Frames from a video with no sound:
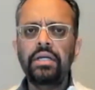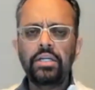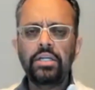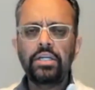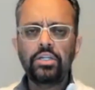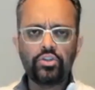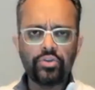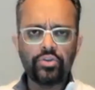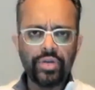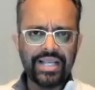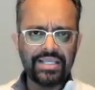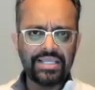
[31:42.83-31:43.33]

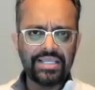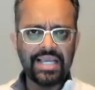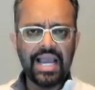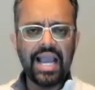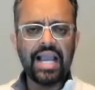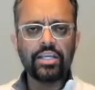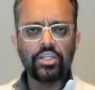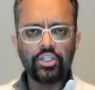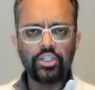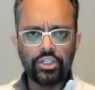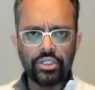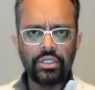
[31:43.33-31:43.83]

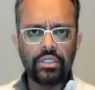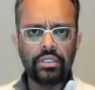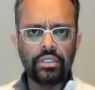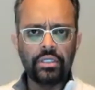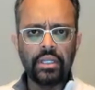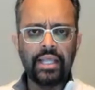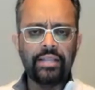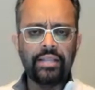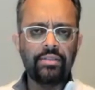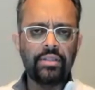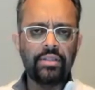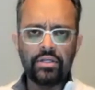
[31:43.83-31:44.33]
transaction
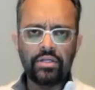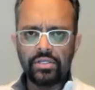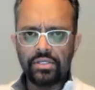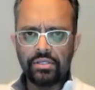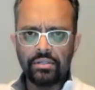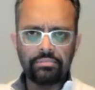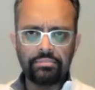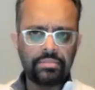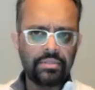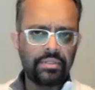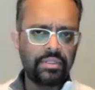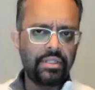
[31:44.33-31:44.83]
and there's
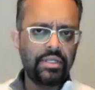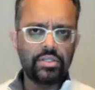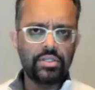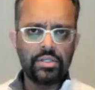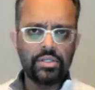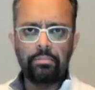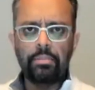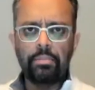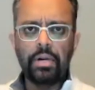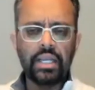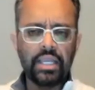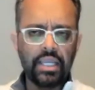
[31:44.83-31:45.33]
a
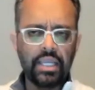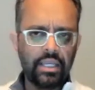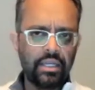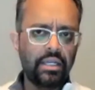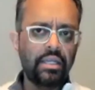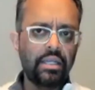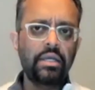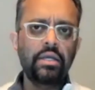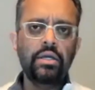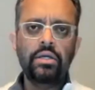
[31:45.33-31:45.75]
bucket